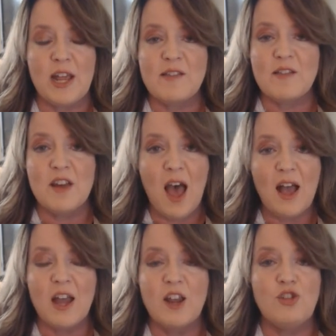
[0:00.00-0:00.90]
It's not
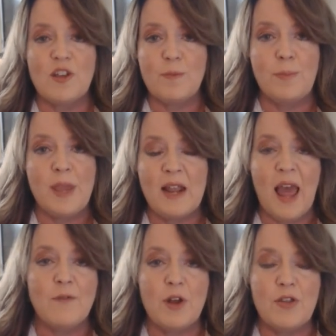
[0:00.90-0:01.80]
going to just be
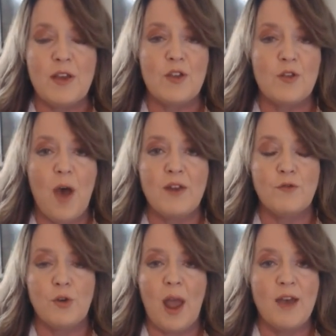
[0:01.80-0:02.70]
everything's fine
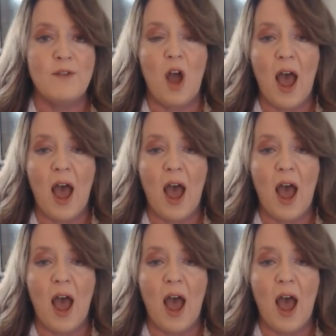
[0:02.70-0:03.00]
forever.